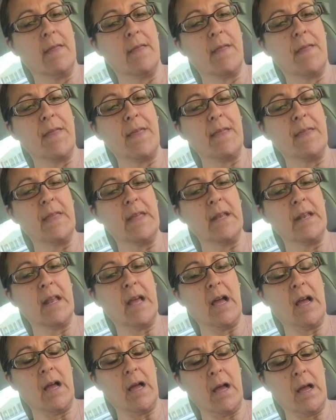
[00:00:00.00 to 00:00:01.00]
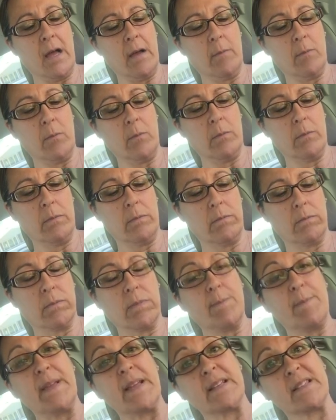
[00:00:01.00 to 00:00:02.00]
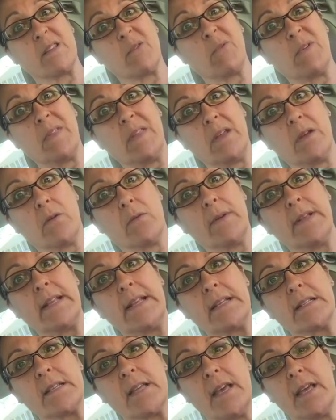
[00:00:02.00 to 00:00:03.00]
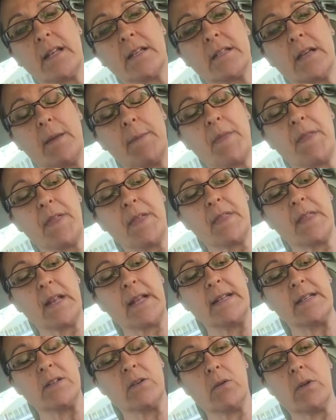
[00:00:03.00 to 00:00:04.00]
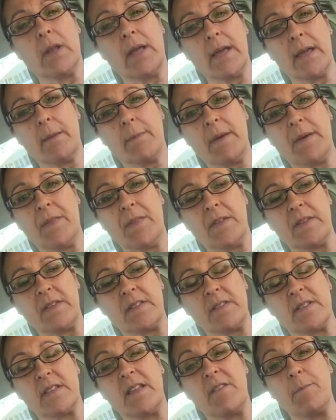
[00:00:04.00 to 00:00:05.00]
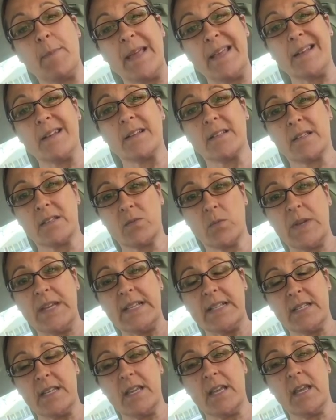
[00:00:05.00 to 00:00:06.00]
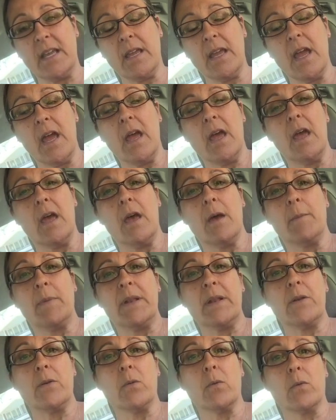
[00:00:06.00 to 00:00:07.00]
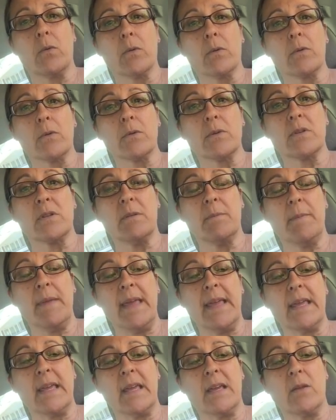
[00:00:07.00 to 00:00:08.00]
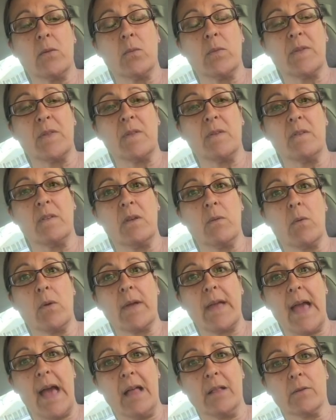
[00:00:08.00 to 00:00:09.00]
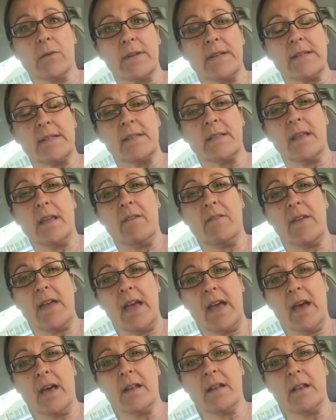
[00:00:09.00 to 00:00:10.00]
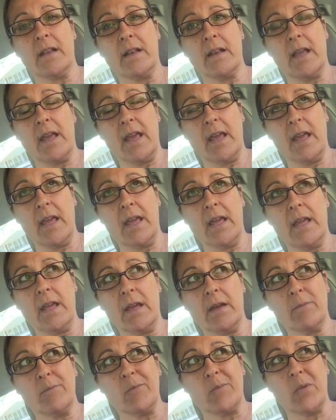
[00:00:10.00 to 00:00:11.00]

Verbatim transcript: the thing that, um, because I read the ingredients ahead of time, the thing that I don't like about this is they've made it a sweet tea. But in order to make it with the zero calories, they've added a